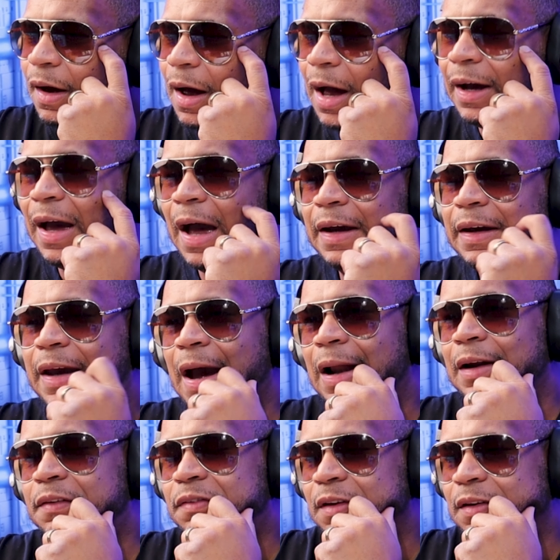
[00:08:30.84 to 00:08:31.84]
I got
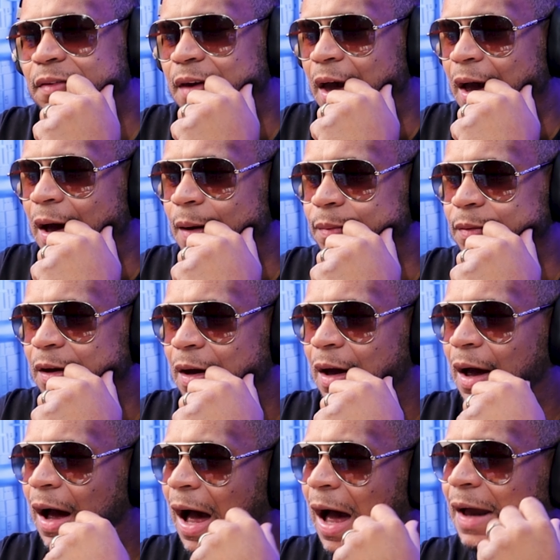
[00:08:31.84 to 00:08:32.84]
Galaxy tabs.
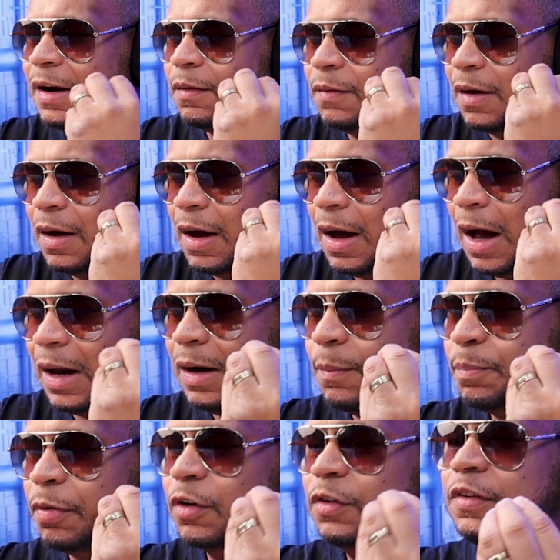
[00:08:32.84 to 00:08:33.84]
I didn't I
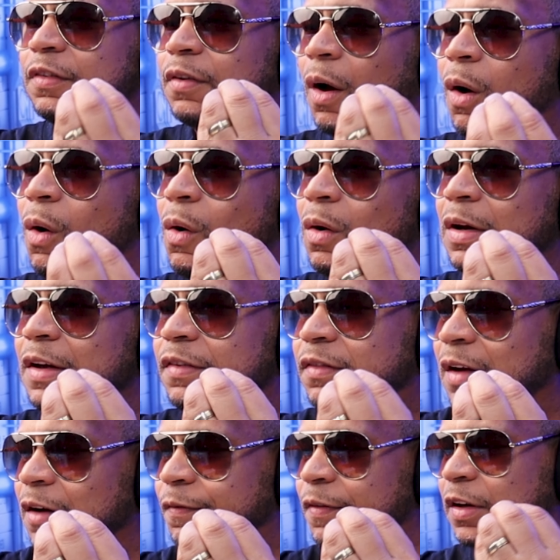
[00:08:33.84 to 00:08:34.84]
didn't purchase all this
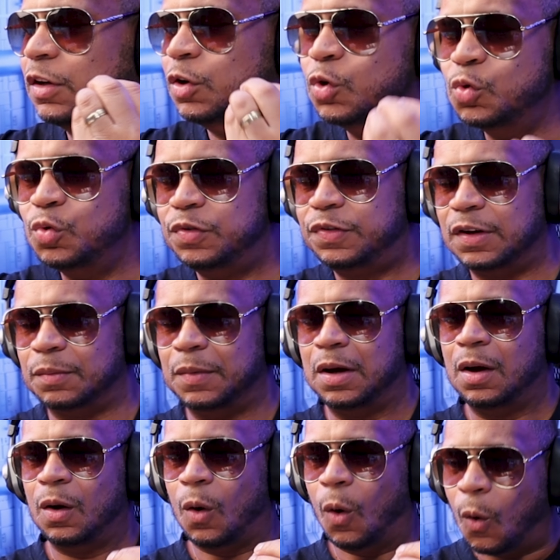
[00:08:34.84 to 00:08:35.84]
stuff and use them
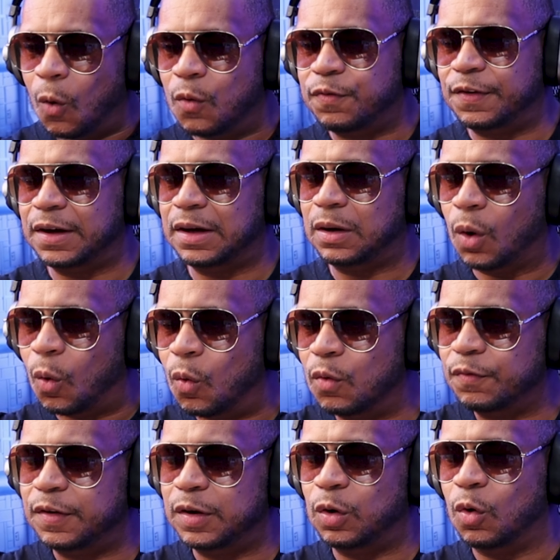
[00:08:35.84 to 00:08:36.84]
over and
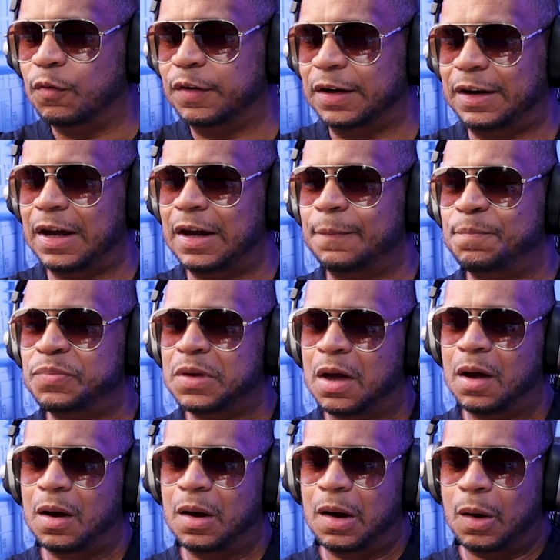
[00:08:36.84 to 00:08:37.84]
over and over. then
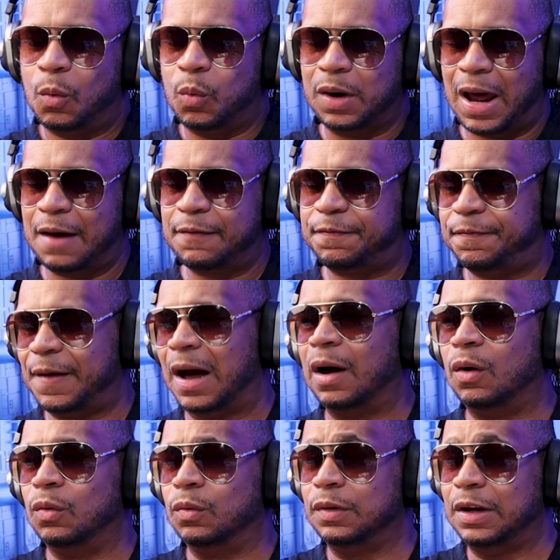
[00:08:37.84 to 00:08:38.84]
what I
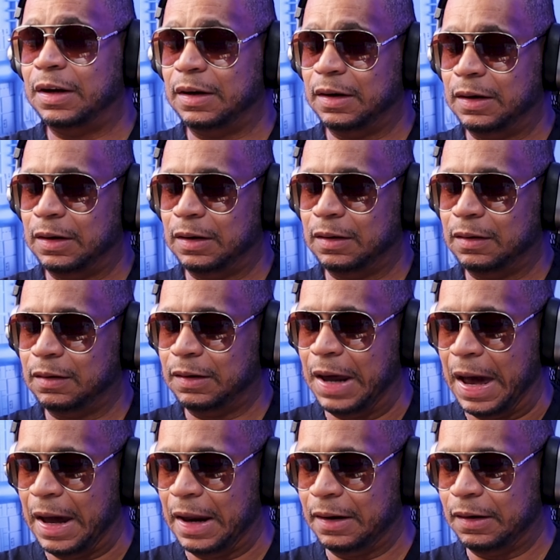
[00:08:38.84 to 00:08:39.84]
found in
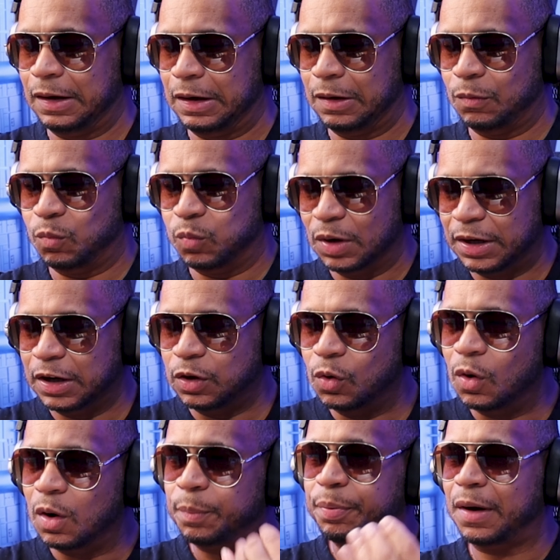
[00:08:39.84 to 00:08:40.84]
that when the
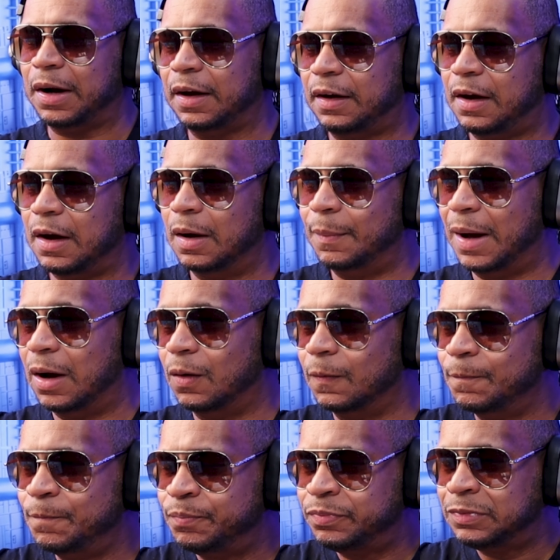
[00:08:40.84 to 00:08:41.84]
newer product come
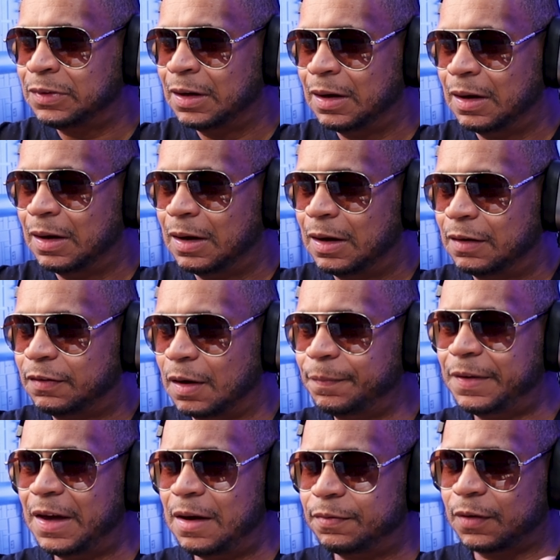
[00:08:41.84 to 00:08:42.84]
out,
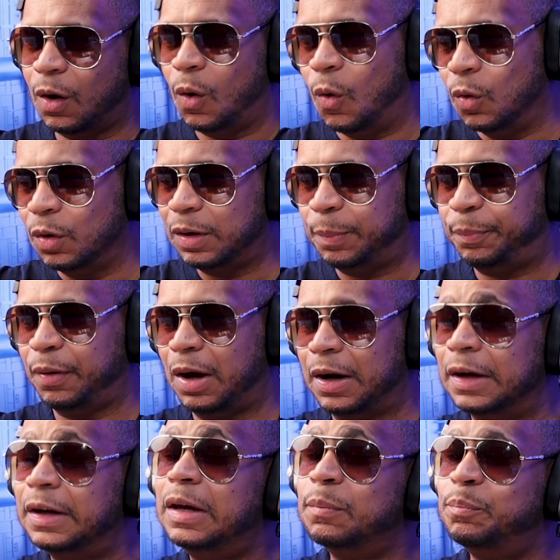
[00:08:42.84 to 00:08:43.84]
sometimes the older
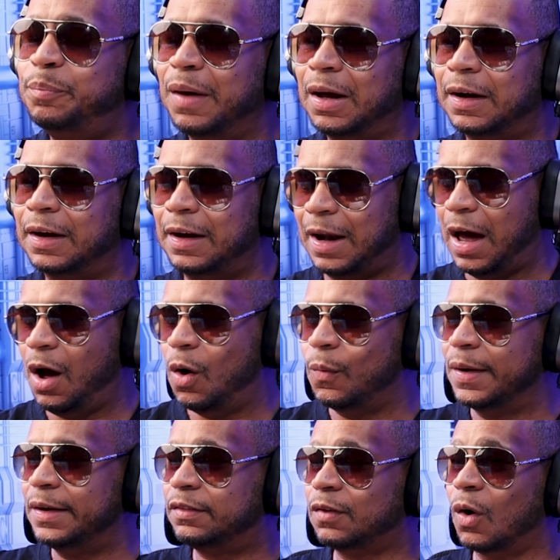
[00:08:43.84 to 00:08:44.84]
product get better. And I
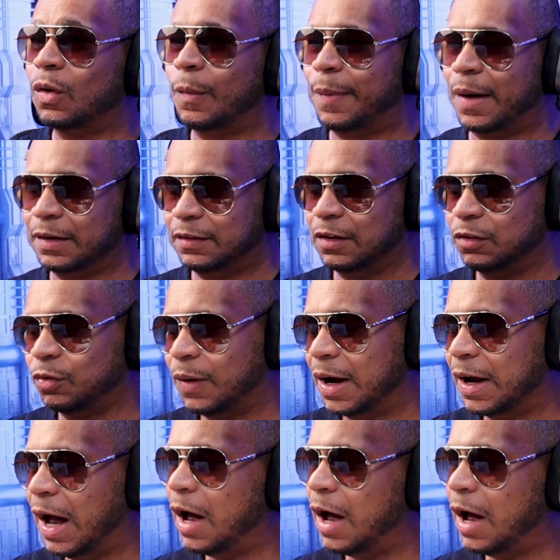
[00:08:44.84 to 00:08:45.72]
always talk about this, right?